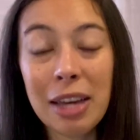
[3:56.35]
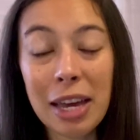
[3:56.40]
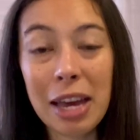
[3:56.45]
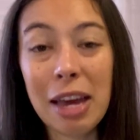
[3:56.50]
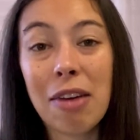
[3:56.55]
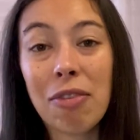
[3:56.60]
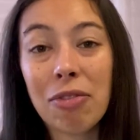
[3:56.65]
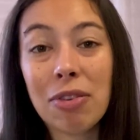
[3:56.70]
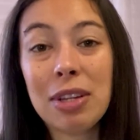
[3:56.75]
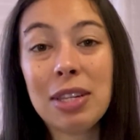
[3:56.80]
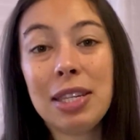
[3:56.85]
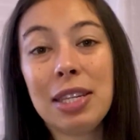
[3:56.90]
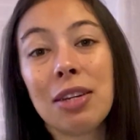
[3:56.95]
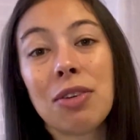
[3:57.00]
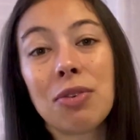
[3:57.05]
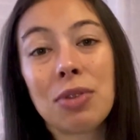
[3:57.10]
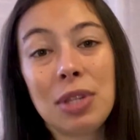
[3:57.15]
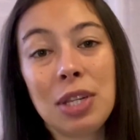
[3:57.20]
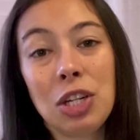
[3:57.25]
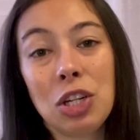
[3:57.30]
every
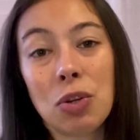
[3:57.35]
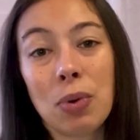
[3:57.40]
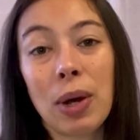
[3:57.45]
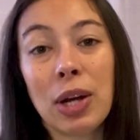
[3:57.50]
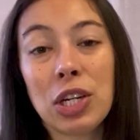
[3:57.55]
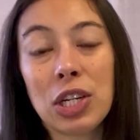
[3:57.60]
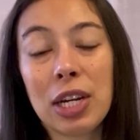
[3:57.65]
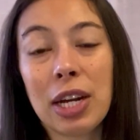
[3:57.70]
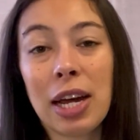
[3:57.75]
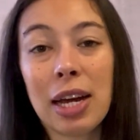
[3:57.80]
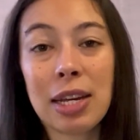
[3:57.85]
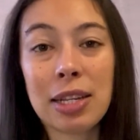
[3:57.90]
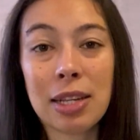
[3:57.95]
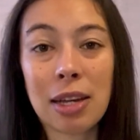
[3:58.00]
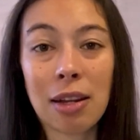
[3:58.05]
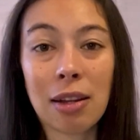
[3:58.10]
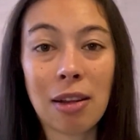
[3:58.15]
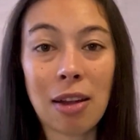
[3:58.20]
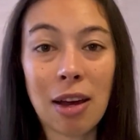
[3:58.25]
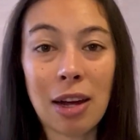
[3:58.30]
single situation has
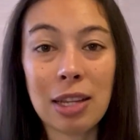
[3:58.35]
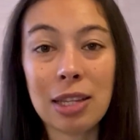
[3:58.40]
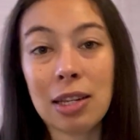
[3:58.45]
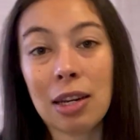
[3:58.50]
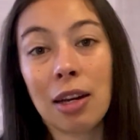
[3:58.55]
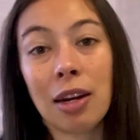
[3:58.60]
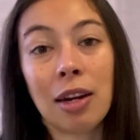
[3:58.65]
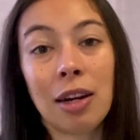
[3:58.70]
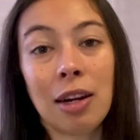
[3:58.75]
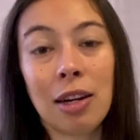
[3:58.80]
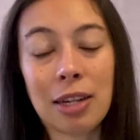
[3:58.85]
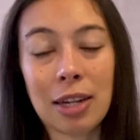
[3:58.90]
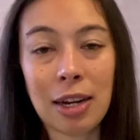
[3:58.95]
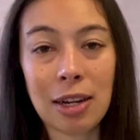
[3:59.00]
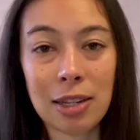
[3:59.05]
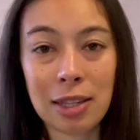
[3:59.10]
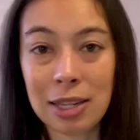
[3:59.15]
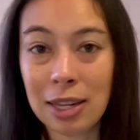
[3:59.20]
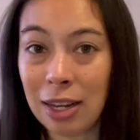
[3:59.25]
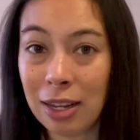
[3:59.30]
a light side and a
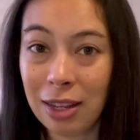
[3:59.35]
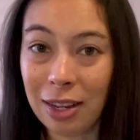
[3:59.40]
dark side.